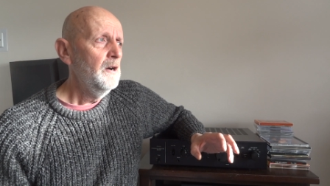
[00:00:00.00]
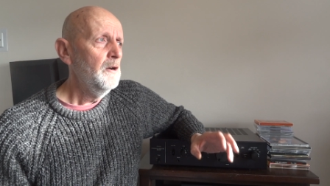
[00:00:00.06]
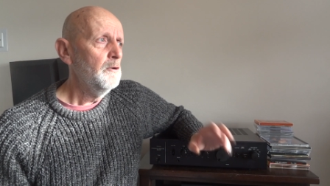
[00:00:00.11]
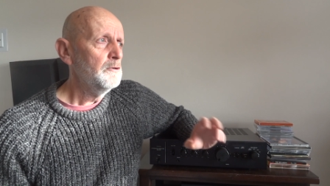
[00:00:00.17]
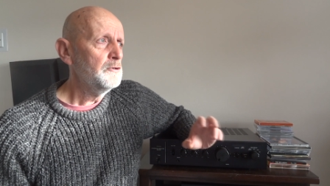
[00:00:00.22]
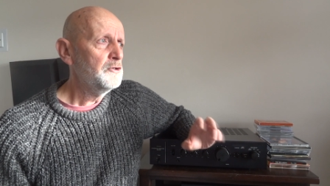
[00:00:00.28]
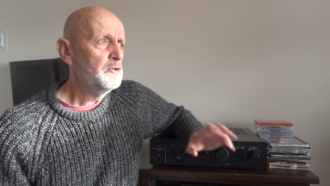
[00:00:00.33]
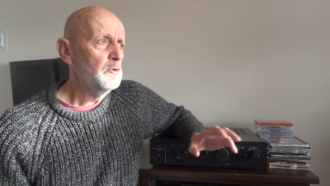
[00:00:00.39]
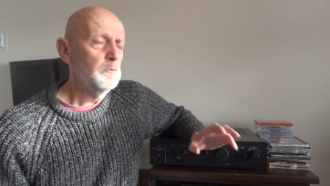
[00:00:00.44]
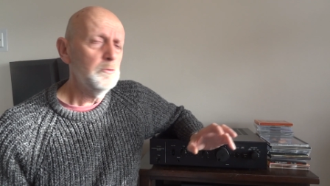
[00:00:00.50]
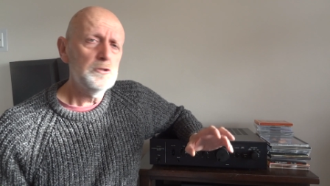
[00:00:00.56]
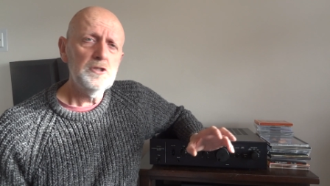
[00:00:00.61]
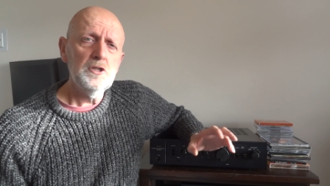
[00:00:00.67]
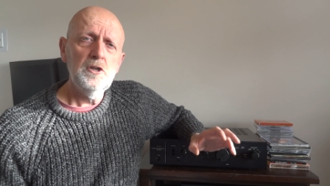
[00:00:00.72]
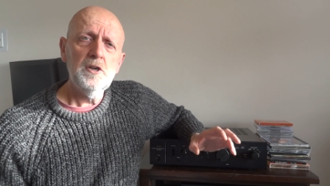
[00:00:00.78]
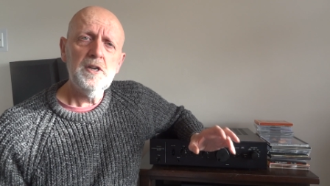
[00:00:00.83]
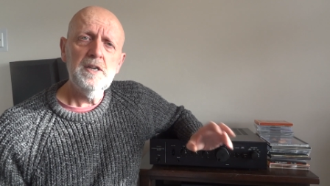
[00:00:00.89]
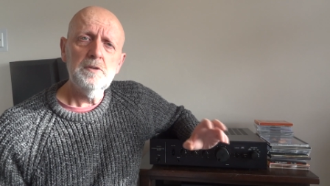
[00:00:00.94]
or short
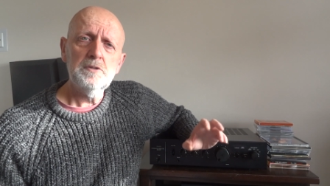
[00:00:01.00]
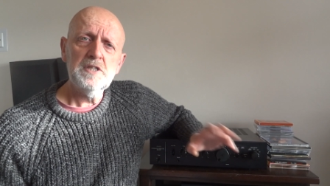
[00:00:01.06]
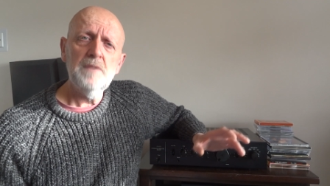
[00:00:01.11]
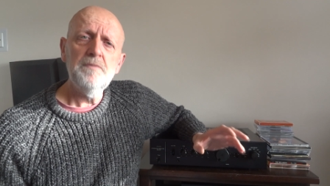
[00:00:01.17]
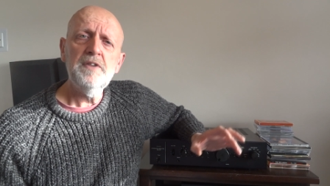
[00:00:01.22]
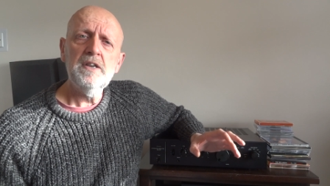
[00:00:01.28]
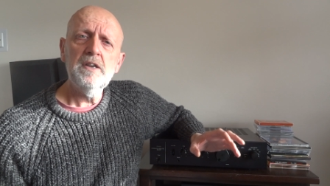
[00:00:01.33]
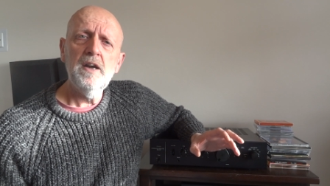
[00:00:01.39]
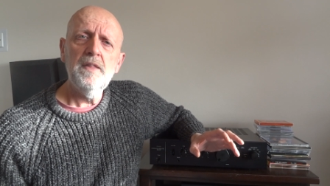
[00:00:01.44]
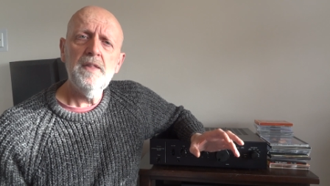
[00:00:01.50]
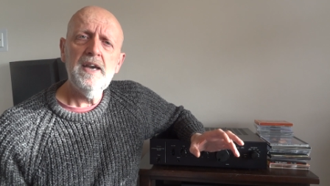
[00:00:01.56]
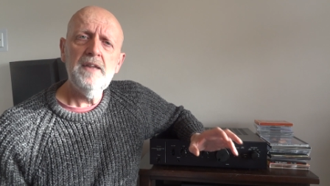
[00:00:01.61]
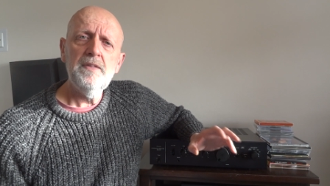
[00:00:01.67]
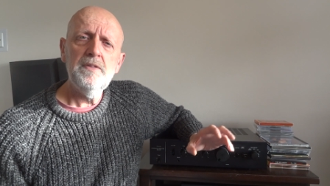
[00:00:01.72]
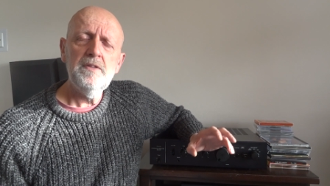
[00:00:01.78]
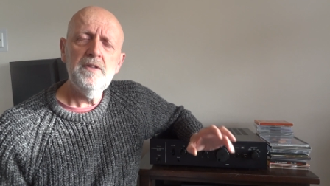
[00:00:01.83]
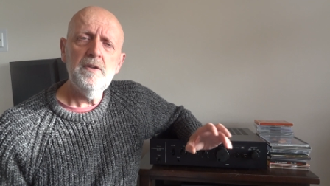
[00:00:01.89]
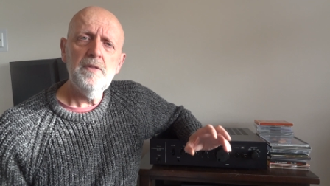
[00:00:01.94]
circuit or something like
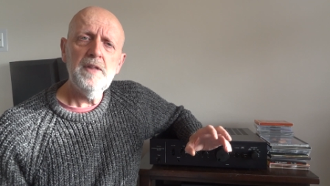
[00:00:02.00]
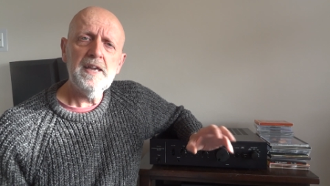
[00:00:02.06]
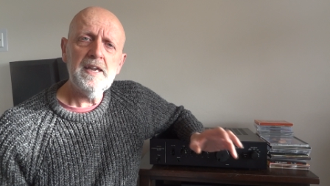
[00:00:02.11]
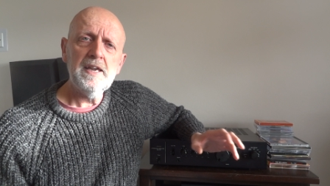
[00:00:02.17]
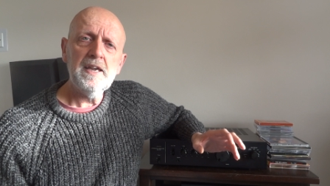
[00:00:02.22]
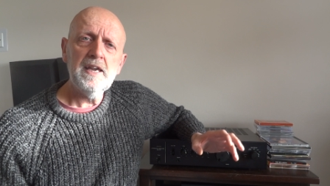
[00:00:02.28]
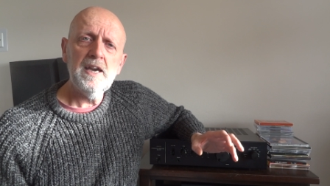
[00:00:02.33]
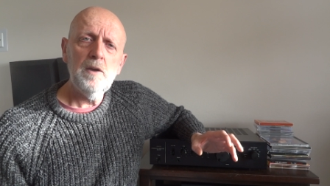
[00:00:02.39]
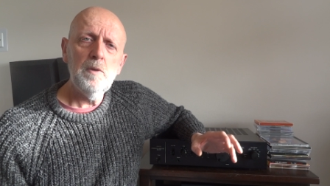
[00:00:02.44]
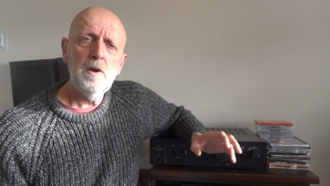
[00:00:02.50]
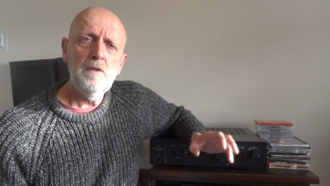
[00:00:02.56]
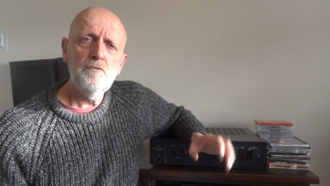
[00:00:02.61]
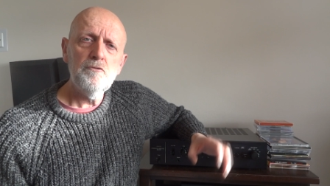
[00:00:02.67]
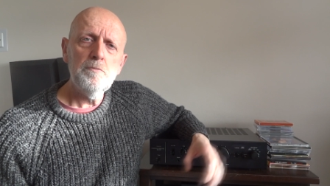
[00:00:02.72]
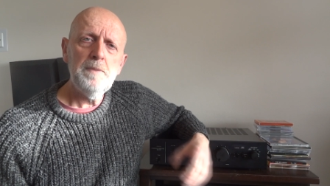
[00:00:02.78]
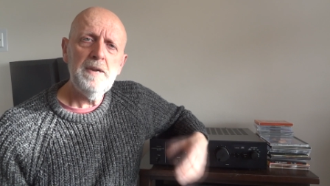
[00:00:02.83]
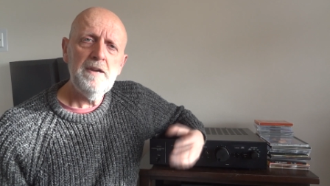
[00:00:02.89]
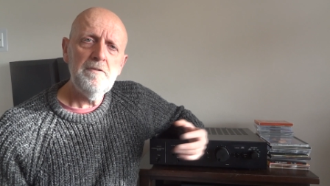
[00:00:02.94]
that, you know, they can go
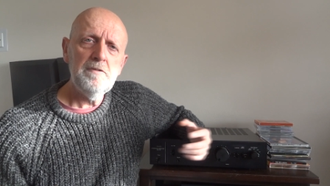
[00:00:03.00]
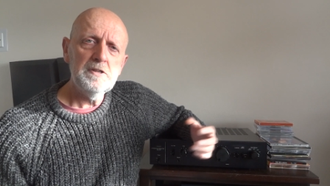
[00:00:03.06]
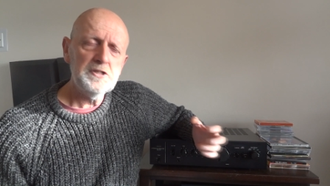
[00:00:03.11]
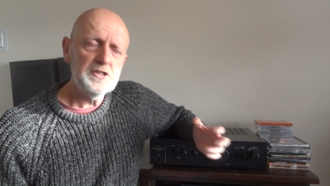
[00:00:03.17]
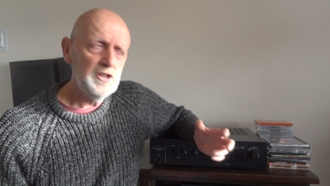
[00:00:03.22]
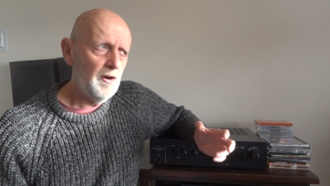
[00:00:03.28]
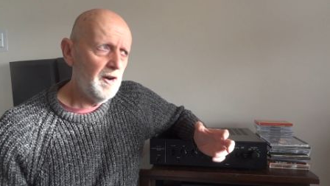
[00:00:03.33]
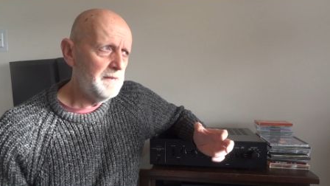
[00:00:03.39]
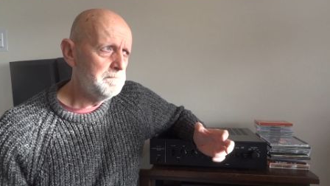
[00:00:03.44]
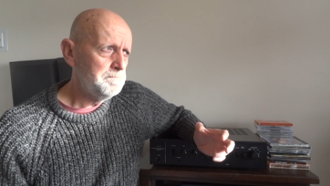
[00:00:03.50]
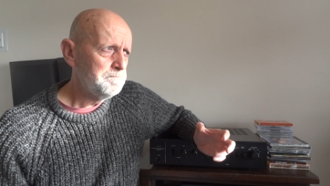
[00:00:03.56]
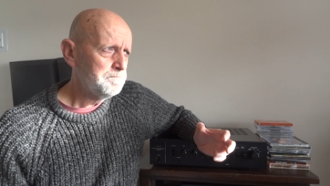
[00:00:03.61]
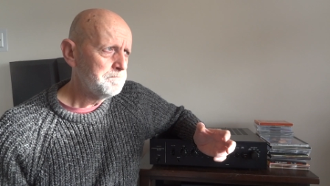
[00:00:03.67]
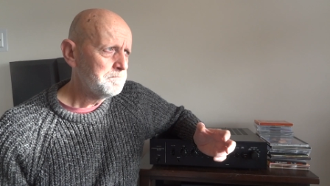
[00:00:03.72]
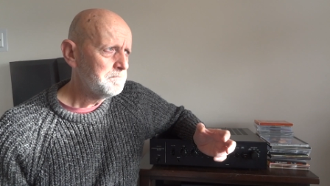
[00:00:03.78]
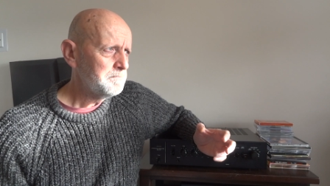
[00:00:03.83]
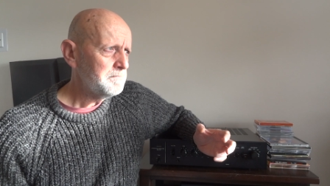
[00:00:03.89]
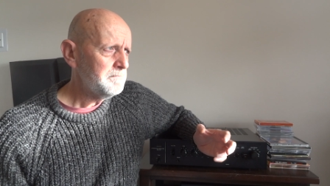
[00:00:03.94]
over a period of time
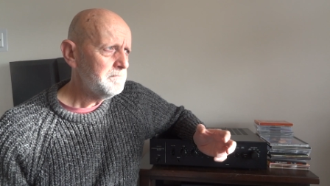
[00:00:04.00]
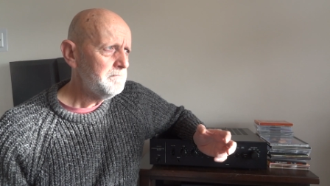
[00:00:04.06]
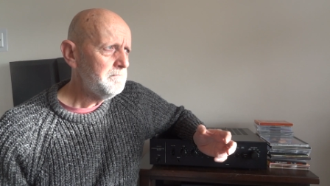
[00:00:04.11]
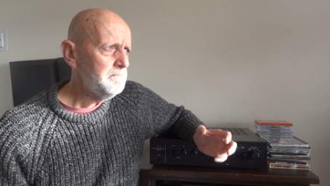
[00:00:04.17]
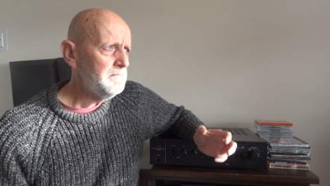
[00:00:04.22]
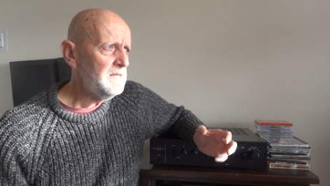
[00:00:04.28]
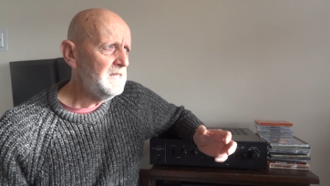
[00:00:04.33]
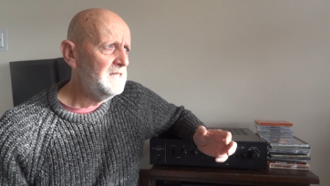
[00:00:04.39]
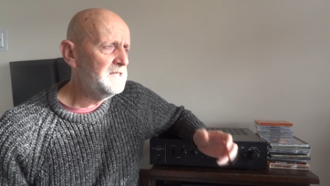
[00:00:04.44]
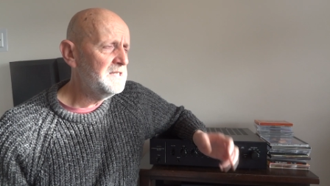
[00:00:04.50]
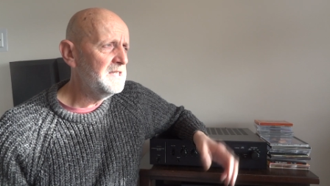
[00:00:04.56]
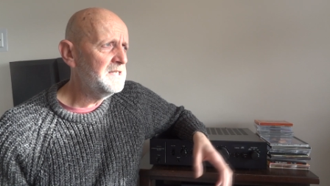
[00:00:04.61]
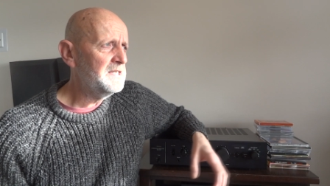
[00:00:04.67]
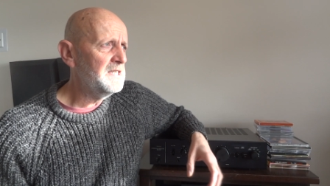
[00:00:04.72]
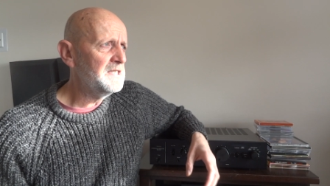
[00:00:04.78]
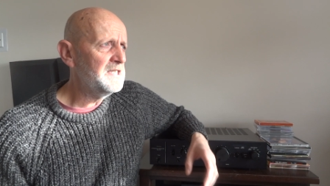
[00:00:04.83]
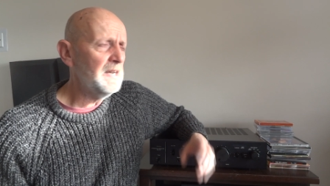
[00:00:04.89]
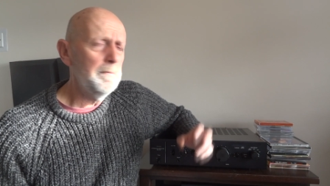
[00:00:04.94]
is
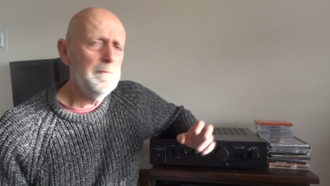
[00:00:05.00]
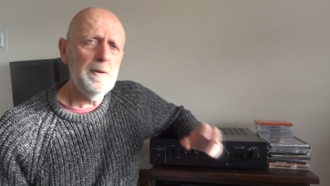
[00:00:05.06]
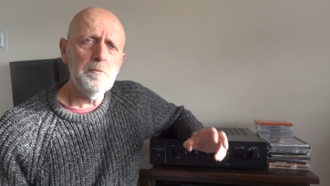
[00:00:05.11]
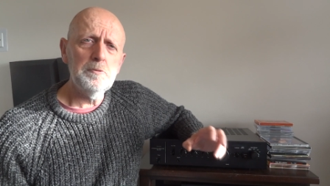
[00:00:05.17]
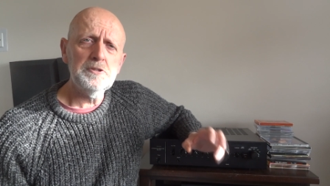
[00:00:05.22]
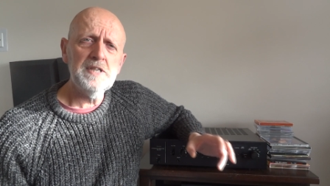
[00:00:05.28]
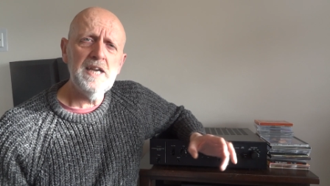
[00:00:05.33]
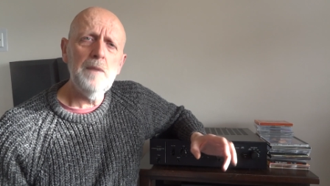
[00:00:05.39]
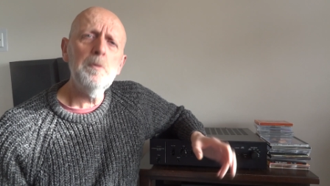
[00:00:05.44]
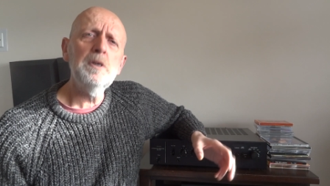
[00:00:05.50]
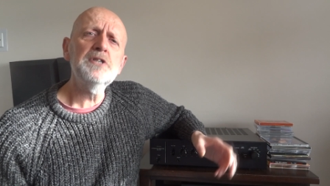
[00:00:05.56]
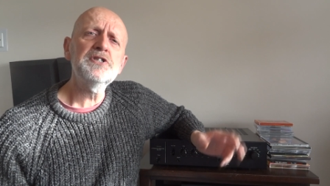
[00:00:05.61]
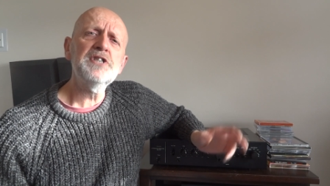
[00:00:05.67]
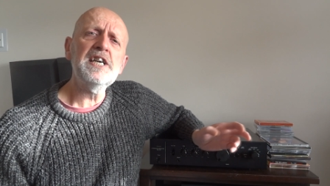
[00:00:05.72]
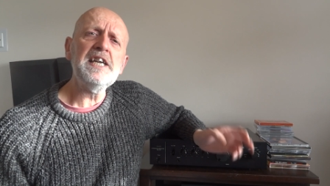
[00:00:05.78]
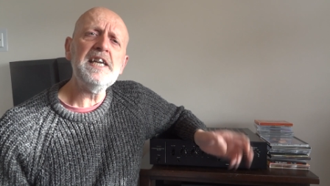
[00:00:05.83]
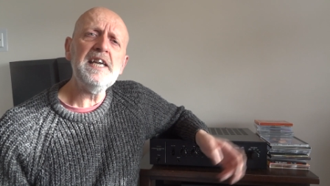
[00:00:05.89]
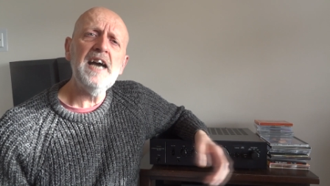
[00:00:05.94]
that uh, some people saying
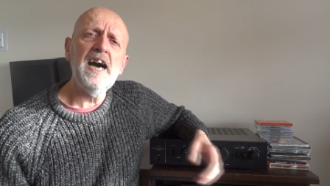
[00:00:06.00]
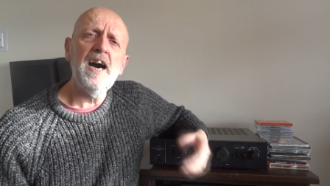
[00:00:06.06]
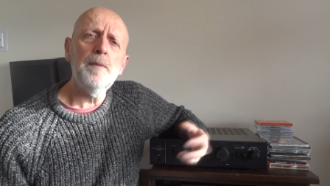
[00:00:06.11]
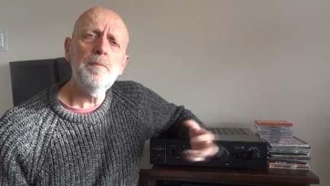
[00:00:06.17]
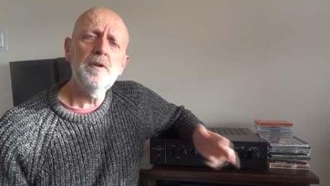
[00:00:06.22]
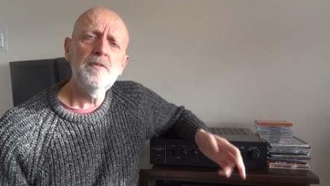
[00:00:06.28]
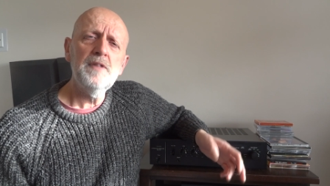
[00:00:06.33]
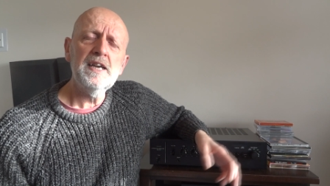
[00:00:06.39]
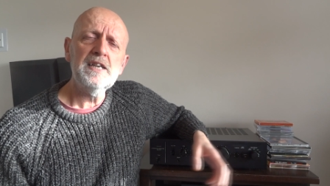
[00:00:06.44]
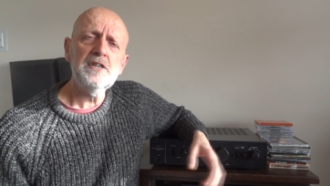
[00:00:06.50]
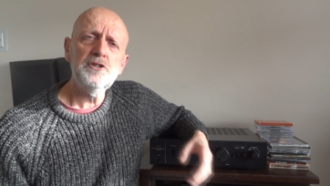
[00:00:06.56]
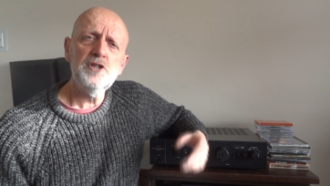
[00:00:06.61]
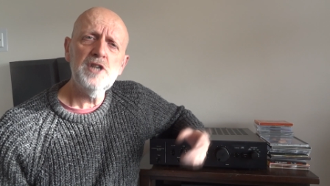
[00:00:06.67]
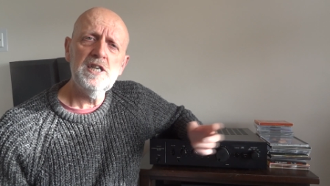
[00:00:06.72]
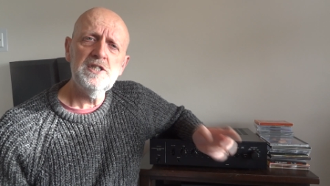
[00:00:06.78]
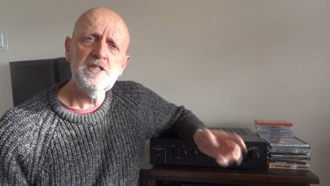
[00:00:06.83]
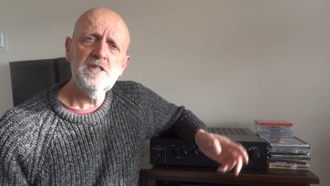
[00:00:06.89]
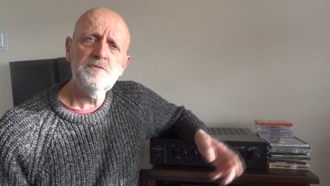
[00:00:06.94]
once they eat up, they can
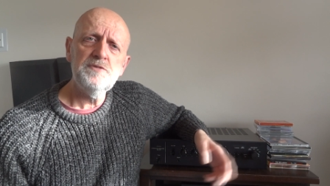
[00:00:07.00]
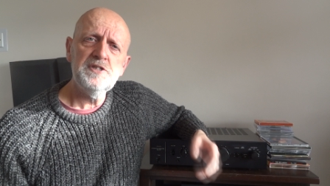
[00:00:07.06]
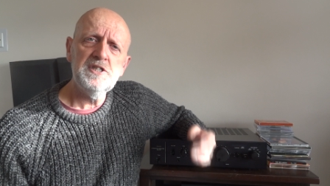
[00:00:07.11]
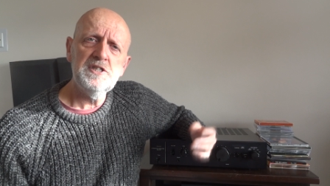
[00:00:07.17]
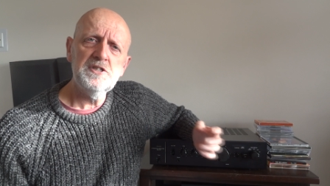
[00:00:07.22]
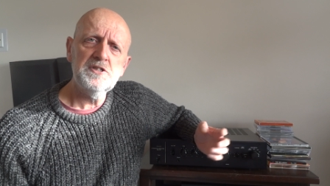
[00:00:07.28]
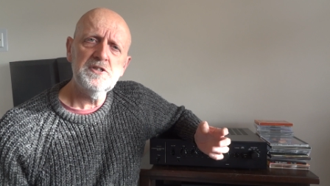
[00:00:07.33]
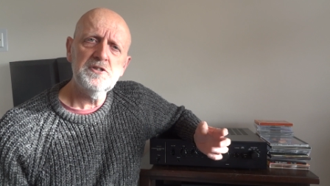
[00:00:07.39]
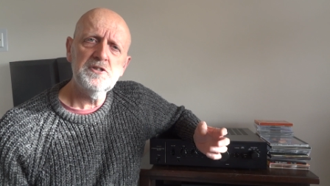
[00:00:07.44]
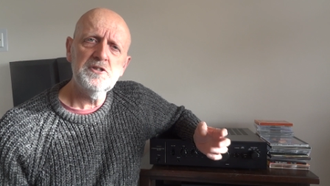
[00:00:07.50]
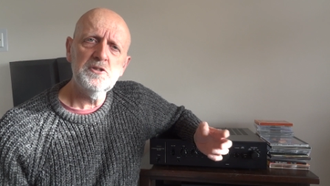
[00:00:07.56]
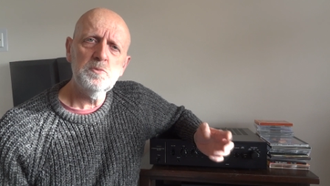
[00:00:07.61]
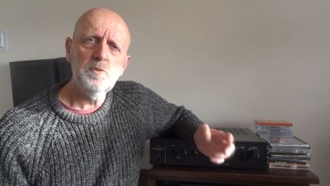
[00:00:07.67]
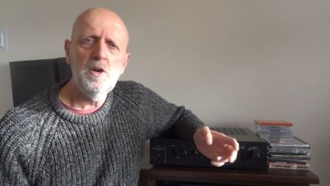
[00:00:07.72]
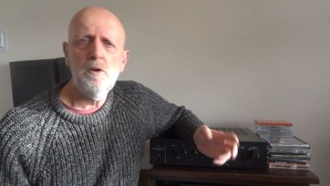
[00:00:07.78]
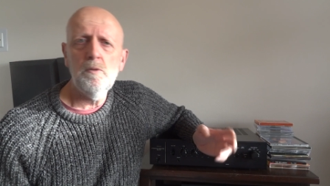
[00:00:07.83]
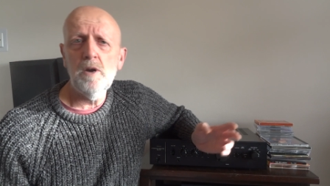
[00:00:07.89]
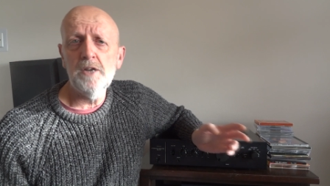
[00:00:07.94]
change their resistance
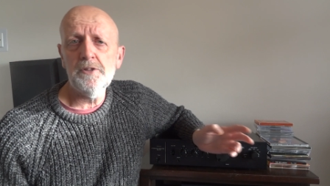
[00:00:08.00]
as well.